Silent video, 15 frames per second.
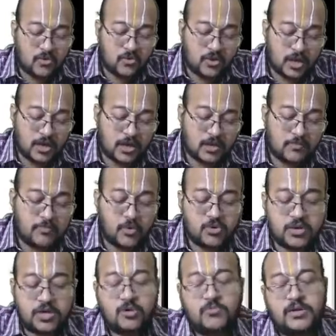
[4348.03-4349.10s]
okay, put the
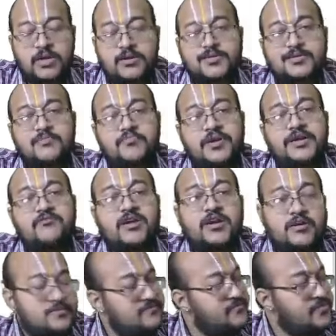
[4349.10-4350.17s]
numerator simply
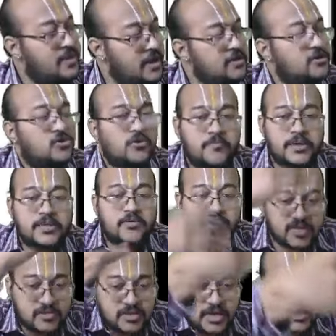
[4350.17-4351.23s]
dividend. It should be the
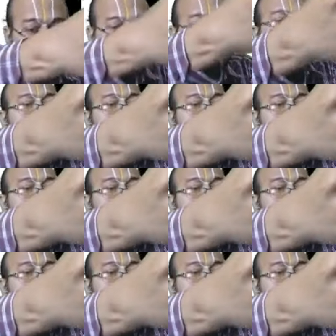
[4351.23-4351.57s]
first year dividend.